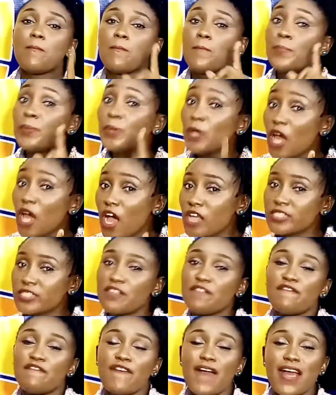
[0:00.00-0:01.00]
Plus the
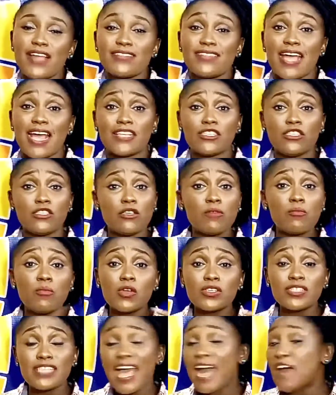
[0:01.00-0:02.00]
fact that you
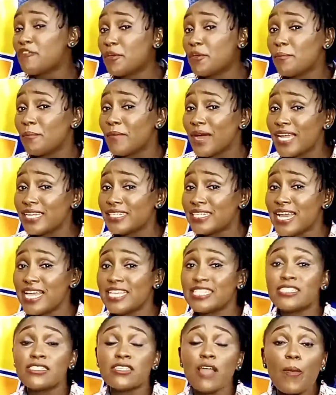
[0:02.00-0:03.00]
must have in mind that
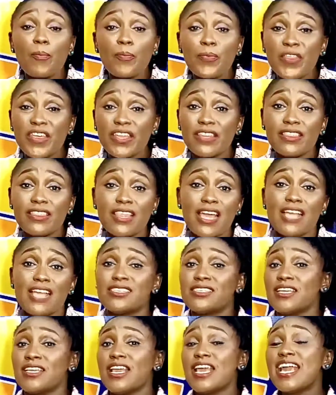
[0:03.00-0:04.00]
it's something that
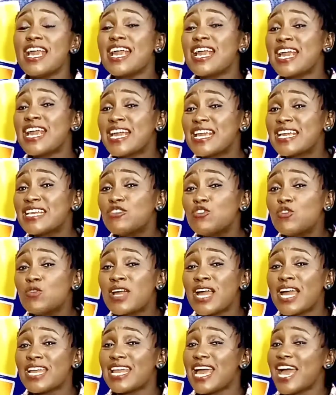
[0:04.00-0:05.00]
you
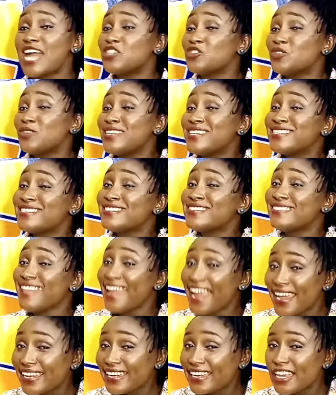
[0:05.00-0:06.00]
can actually
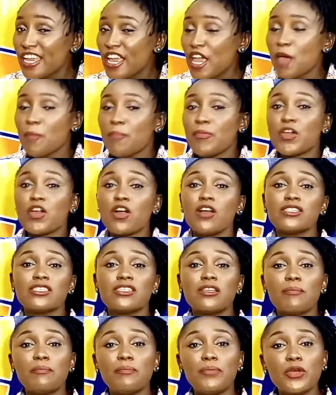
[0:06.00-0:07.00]
stain, because
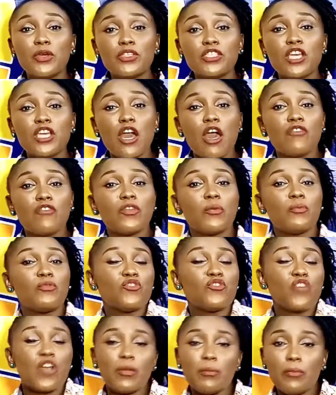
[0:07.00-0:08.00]
the beauty of the
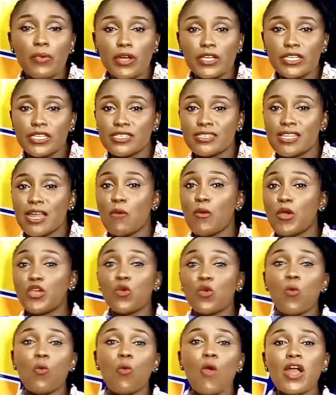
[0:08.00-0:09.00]
drawing board is that when you
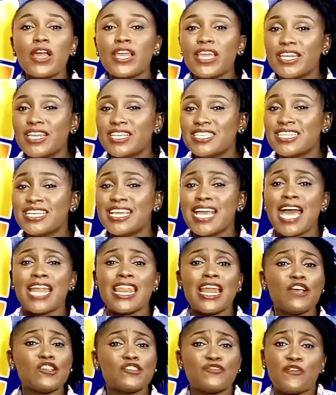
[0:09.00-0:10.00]
walk in it, it
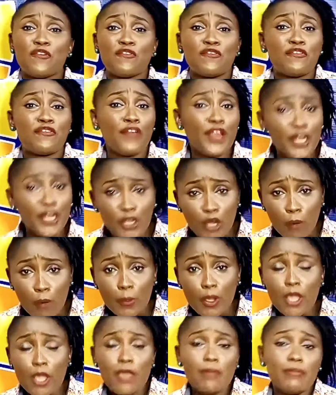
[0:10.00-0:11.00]
allows for freedom,
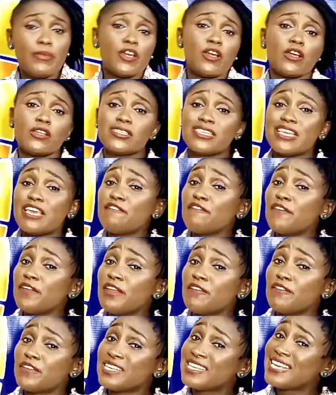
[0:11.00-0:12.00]
because even
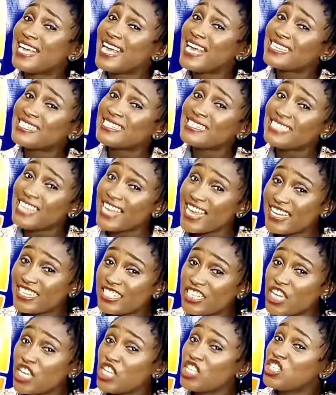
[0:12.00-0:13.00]
if it gets stained,
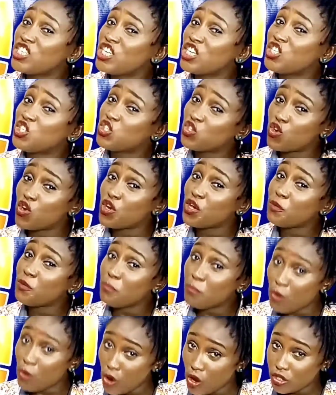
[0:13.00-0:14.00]
it's a drawing
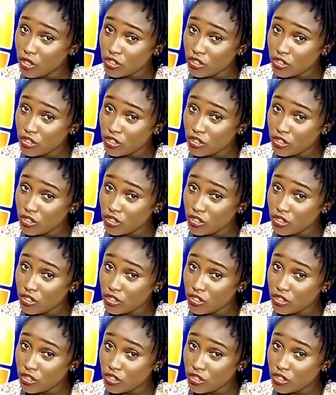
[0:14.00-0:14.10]
board.